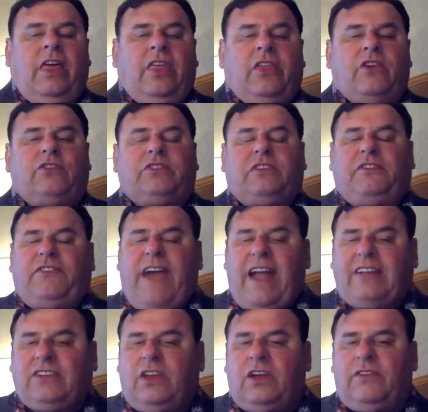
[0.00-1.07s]
There's the
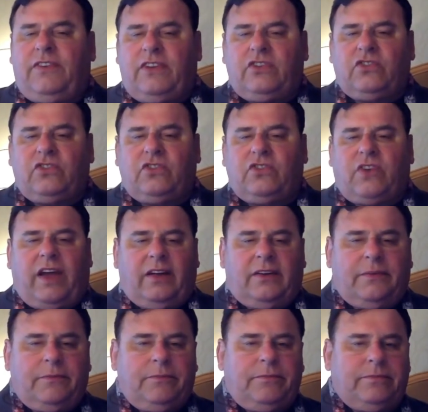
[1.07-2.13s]
fact of Israel.
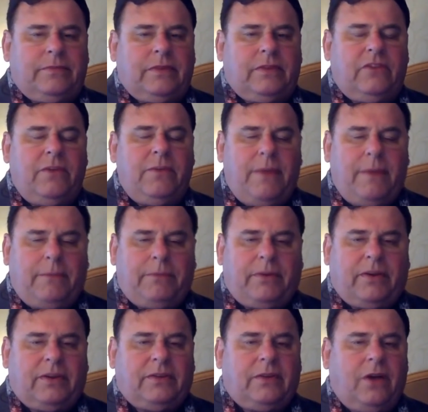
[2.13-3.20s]

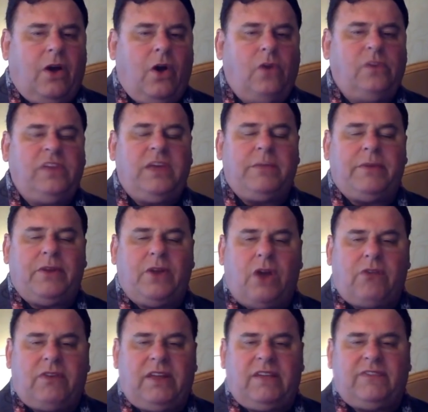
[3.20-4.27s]
Remember, only a
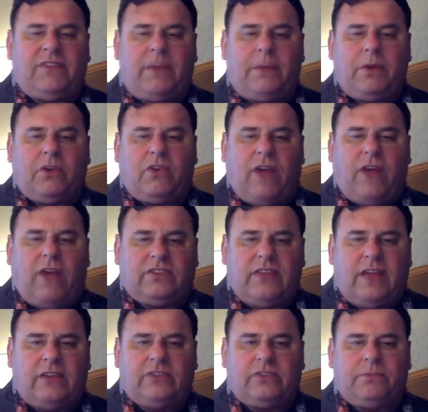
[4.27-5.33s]
minority of Democrats
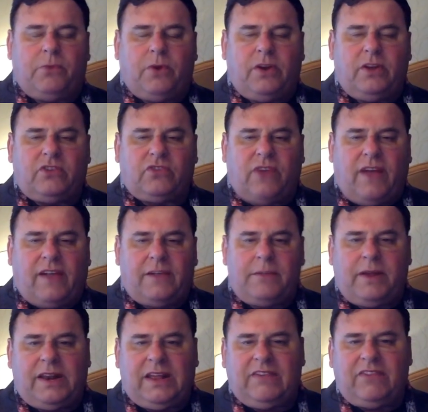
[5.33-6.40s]
now support Israel,
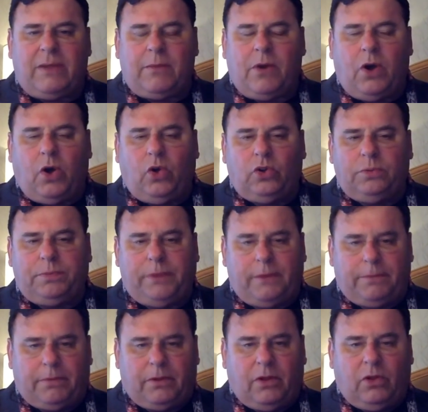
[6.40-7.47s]
and many of them are old
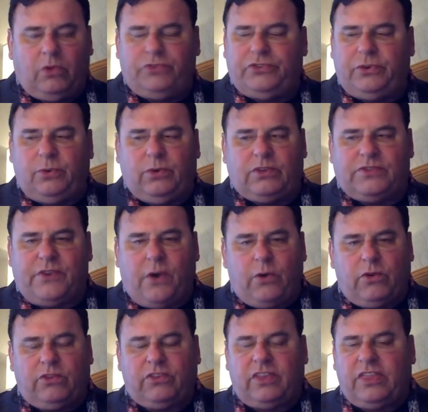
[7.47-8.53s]
people, old Jewish
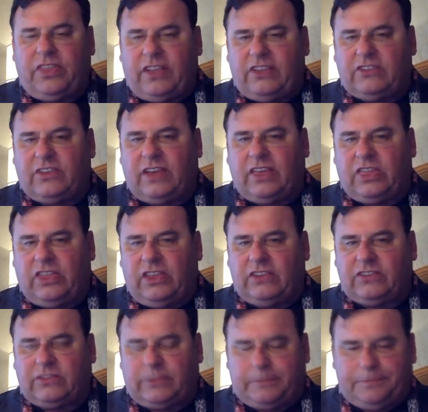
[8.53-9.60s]
voters and things like
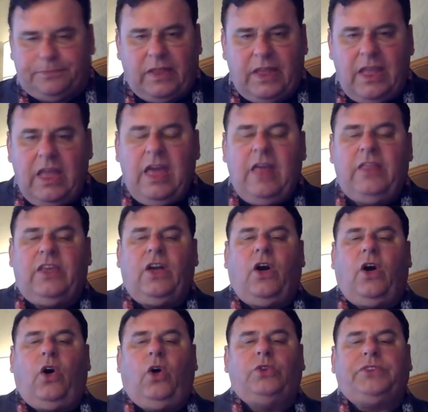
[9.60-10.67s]
this. The
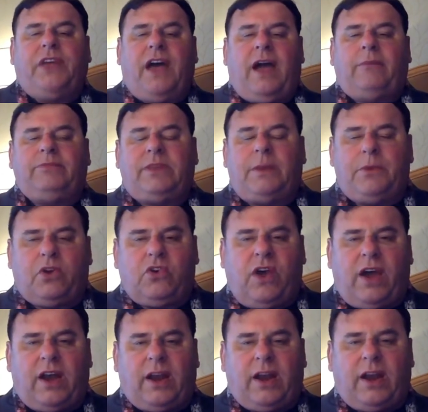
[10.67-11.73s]
old-time
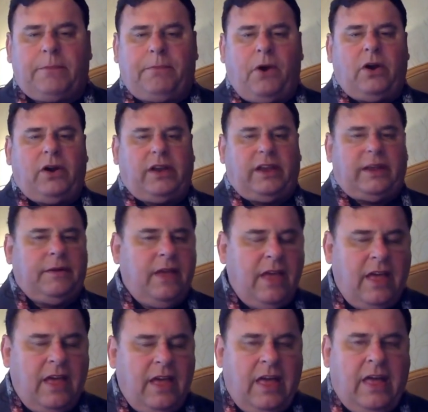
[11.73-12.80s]
Democratic Party
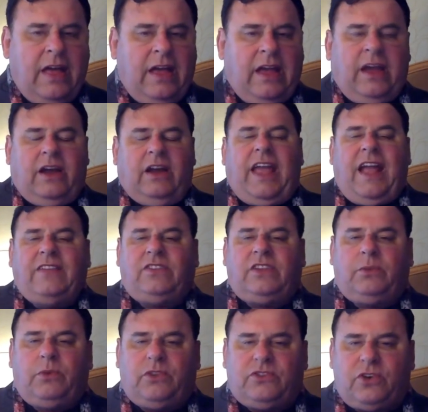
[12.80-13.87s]

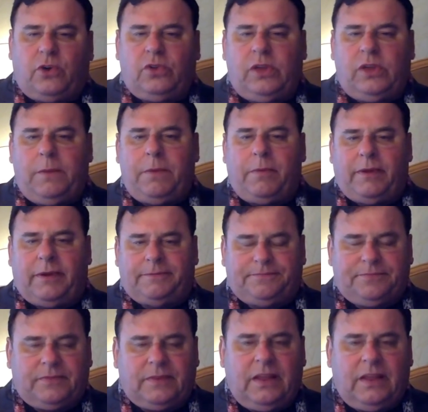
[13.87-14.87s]
ended with Joe Lieberman.